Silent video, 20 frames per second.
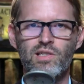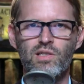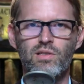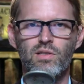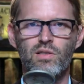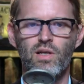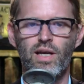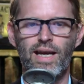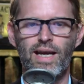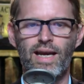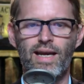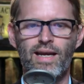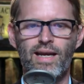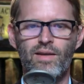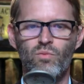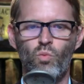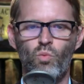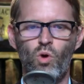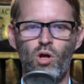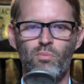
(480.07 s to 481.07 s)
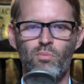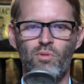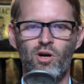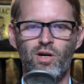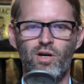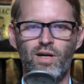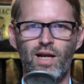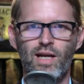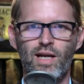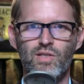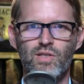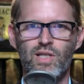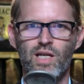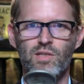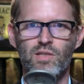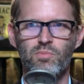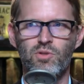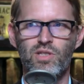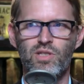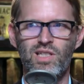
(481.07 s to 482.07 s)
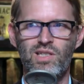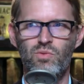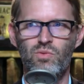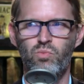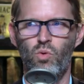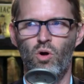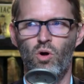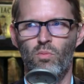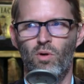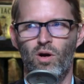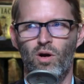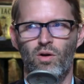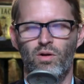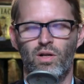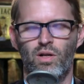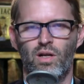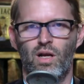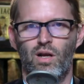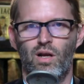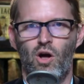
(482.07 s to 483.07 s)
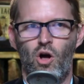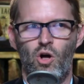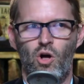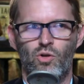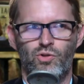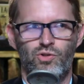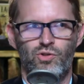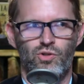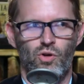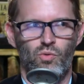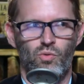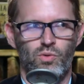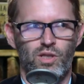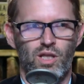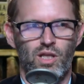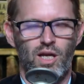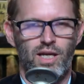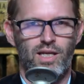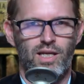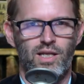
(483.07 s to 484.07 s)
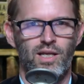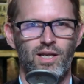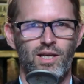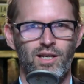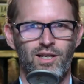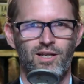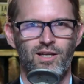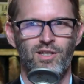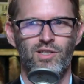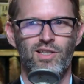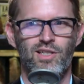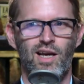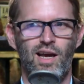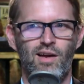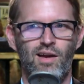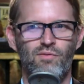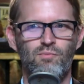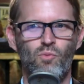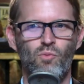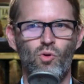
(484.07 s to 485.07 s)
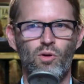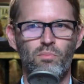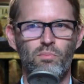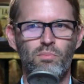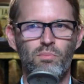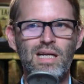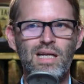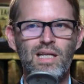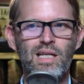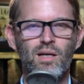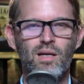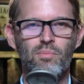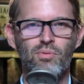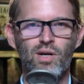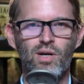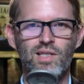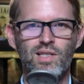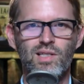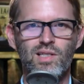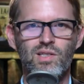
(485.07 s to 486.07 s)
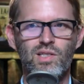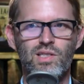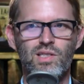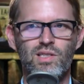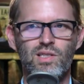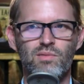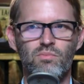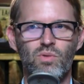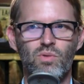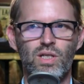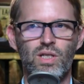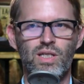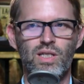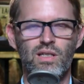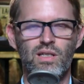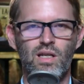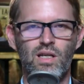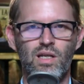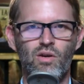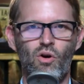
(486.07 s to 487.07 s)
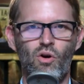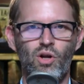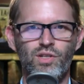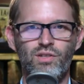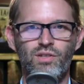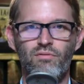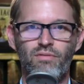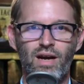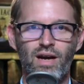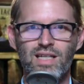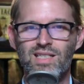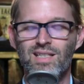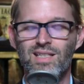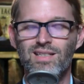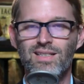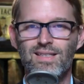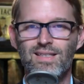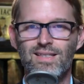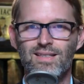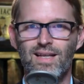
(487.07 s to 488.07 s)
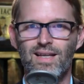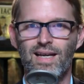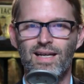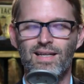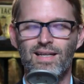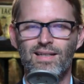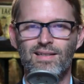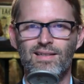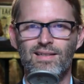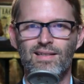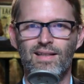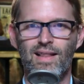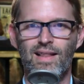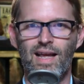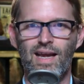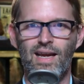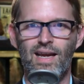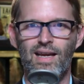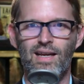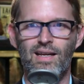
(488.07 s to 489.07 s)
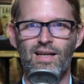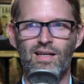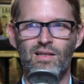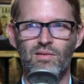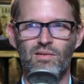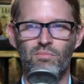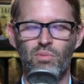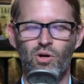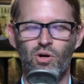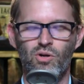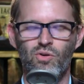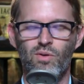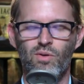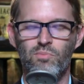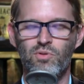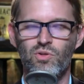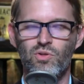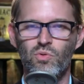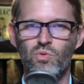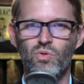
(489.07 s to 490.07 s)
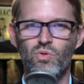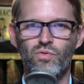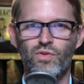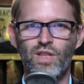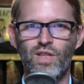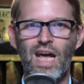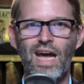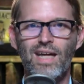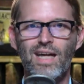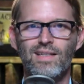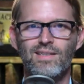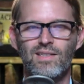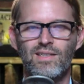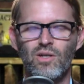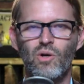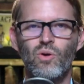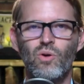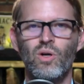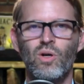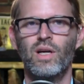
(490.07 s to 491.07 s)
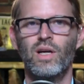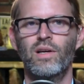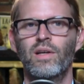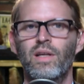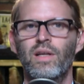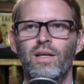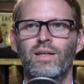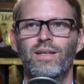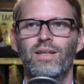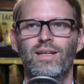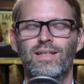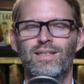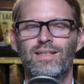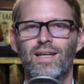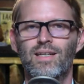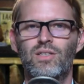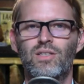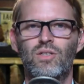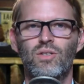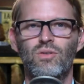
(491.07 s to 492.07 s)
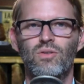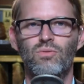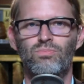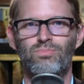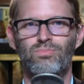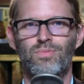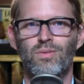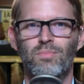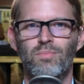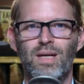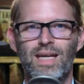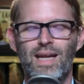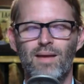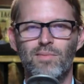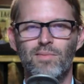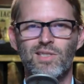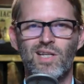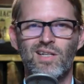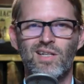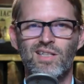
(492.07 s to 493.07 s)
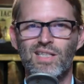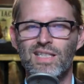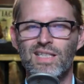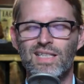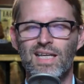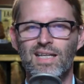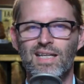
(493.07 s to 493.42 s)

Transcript: and Walmart has the expertise. Walmart also would like to have more media presence in, in on devices, and they can partner up with Google for that. So it takes two to make Amazon in this case.